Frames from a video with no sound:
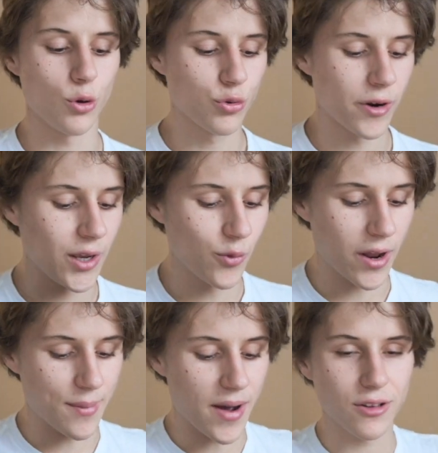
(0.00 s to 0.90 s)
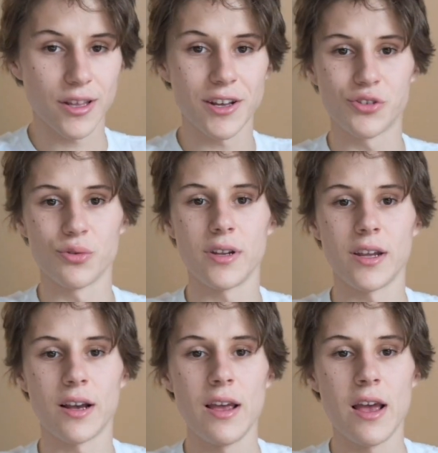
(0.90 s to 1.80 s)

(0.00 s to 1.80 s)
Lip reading: Usually when I'm out there shooting,